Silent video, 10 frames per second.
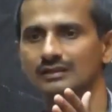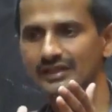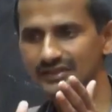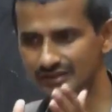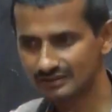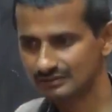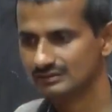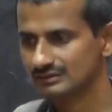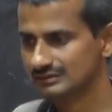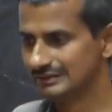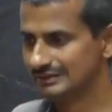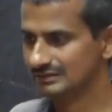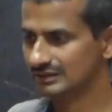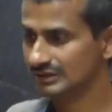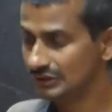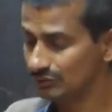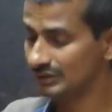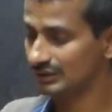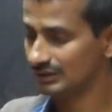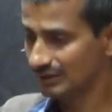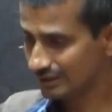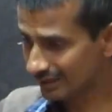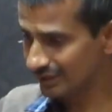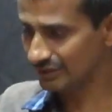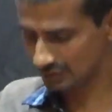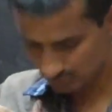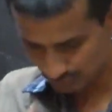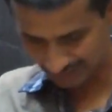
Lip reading: right, that is give the right to